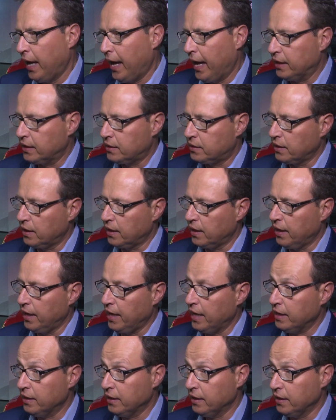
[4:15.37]
And uh,
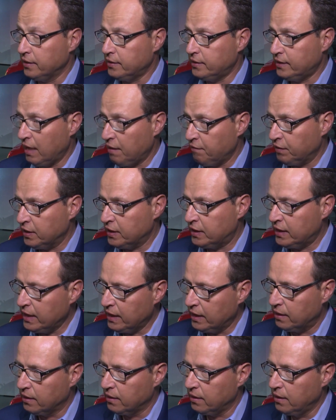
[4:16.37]
in
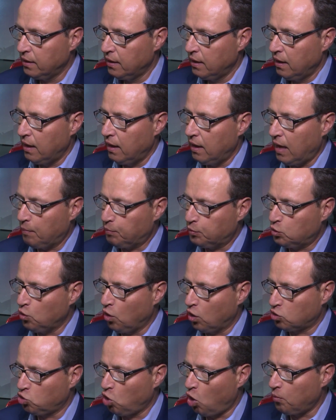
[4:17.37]
17, up
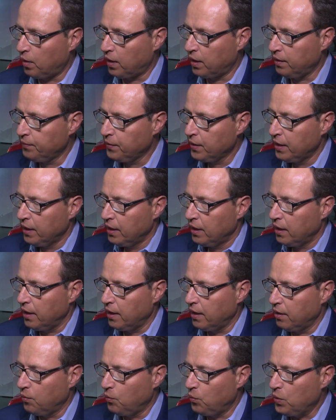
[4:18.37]
to October,
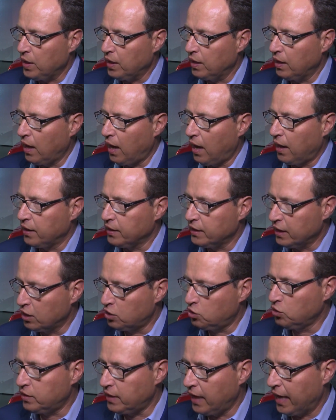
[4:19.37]
uh, we are year
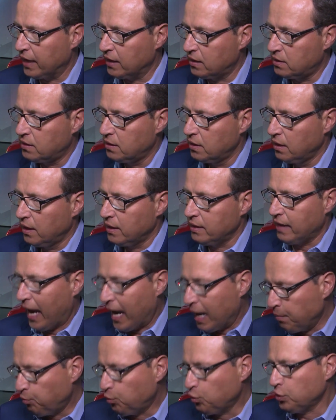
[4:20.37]
to date
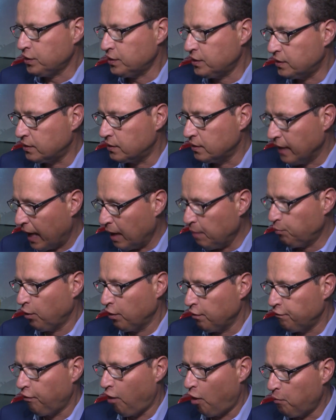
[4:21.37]

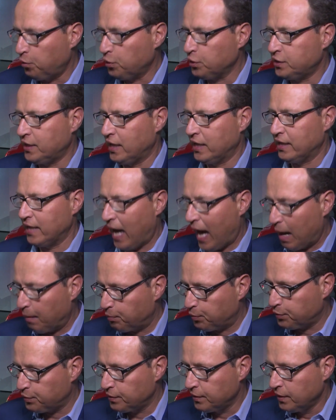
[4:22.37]
9.4%
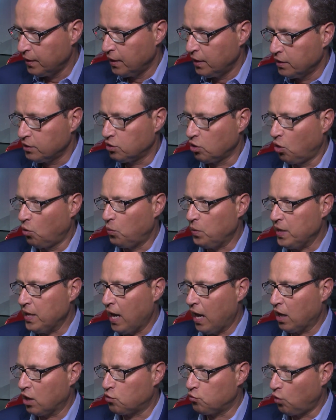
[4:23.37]
up so we
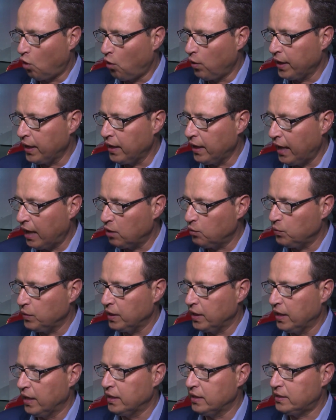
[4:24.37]
are growing and
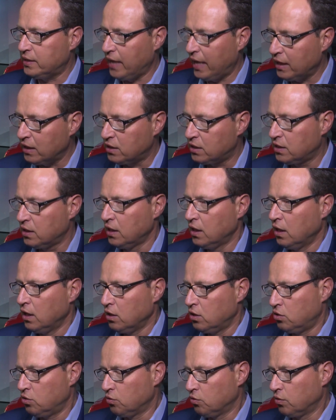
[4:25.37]
we intend
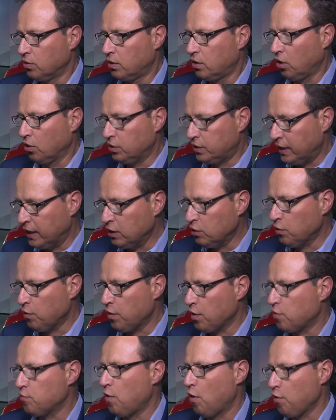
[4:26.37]
to continue
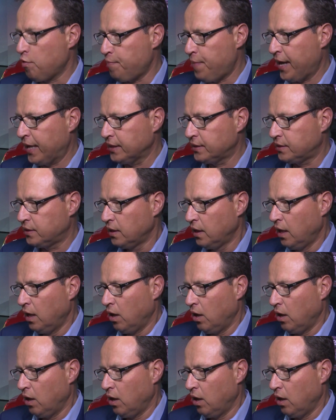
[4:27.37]
the growth path.